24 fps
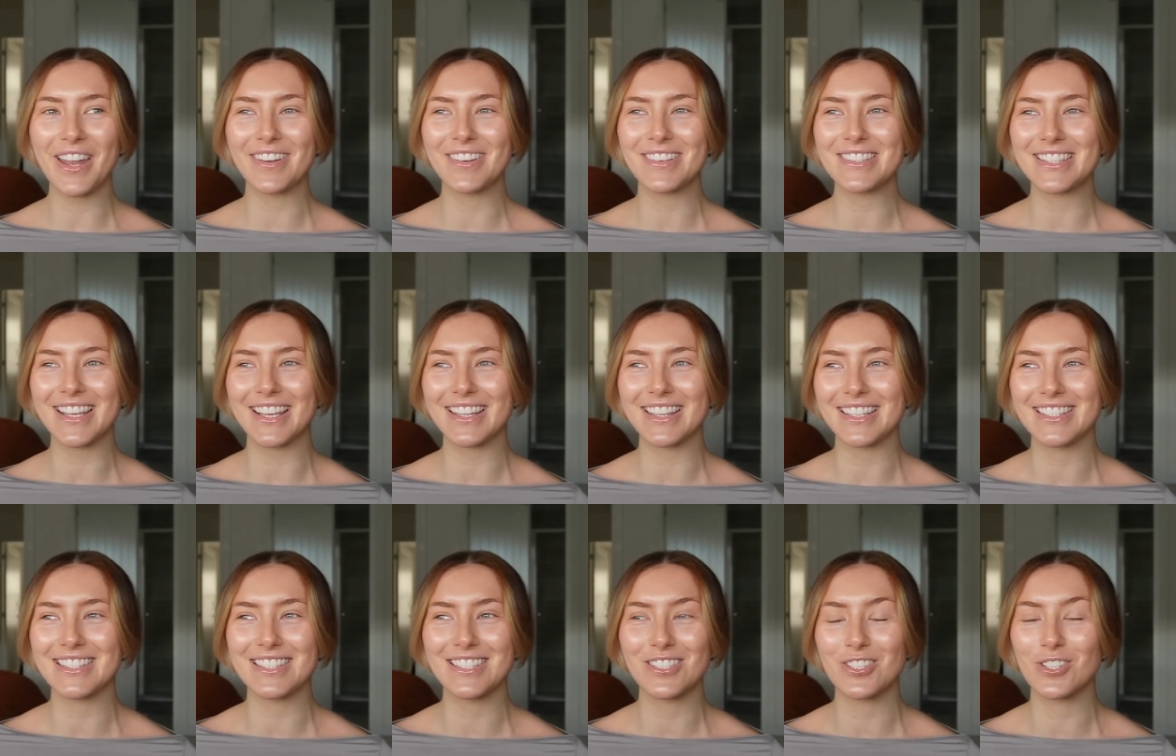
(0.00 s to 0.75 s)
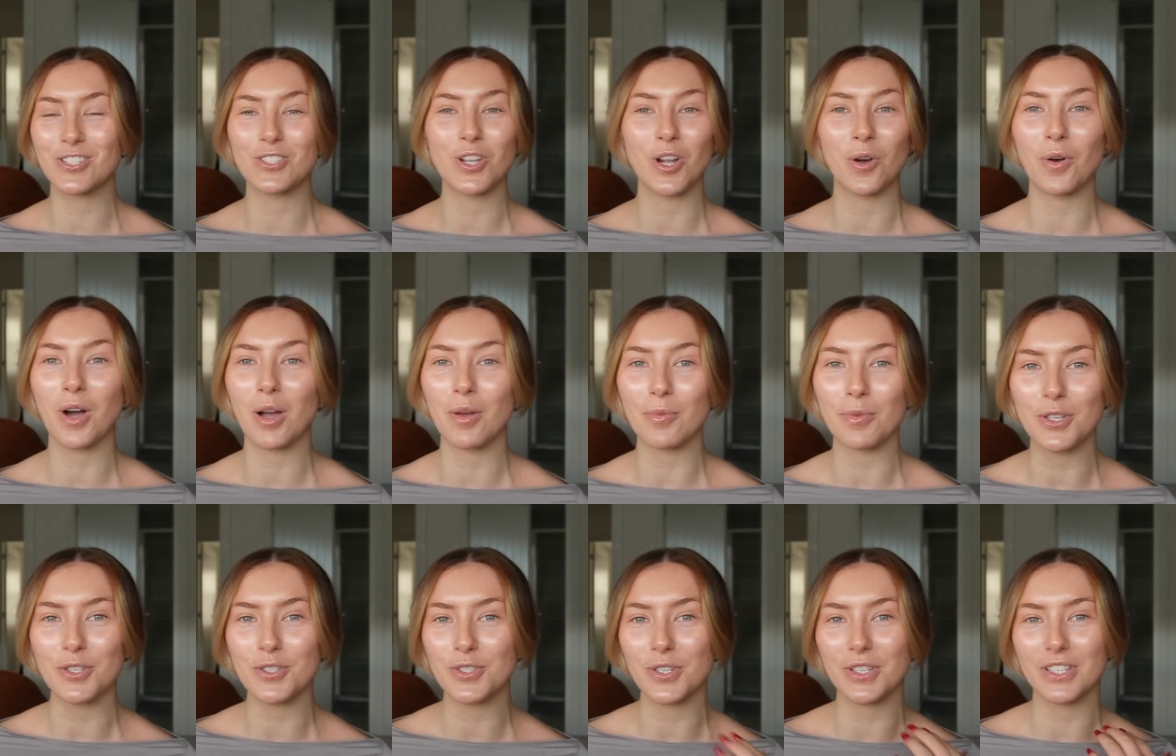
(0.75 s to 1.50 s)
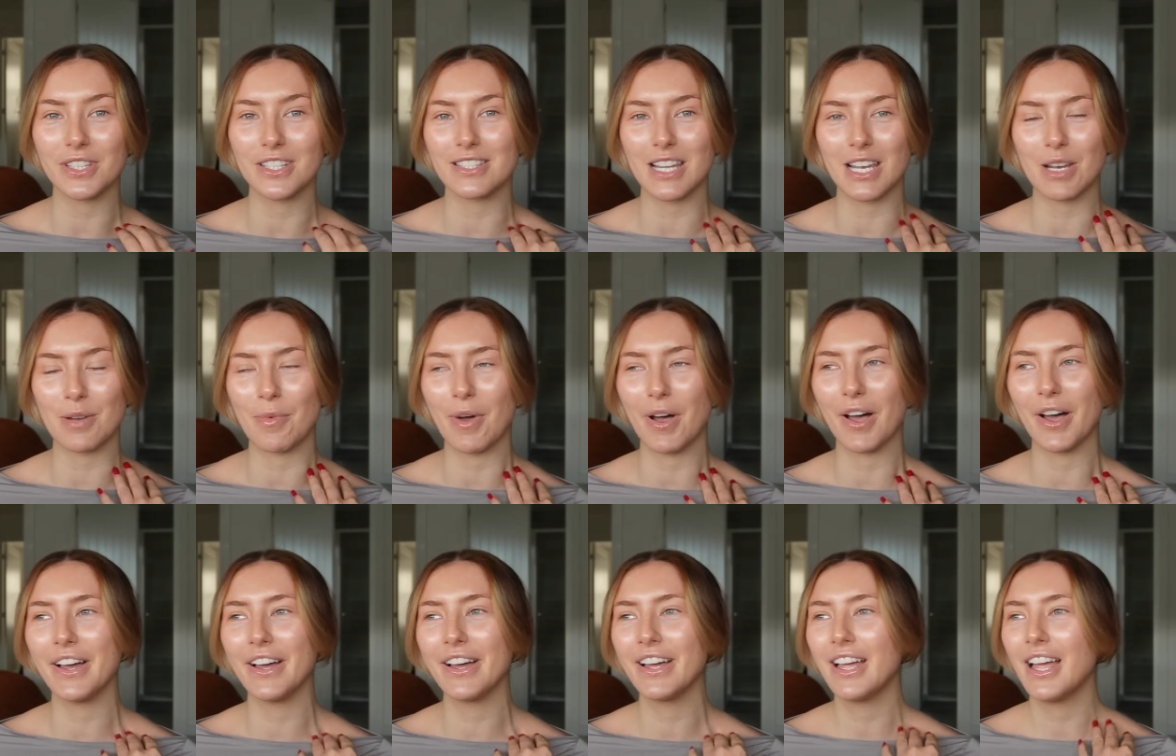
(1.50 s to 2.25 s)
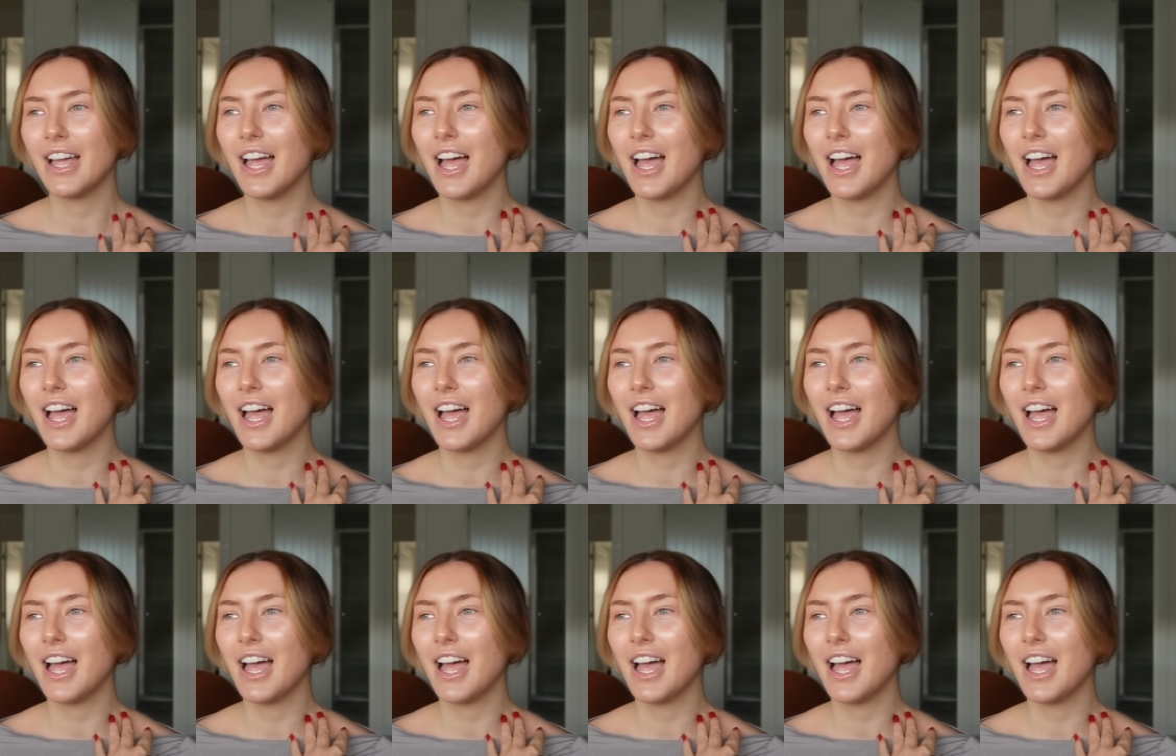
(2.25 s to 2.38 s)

I was like, this is just not what I'm used to at the cinema.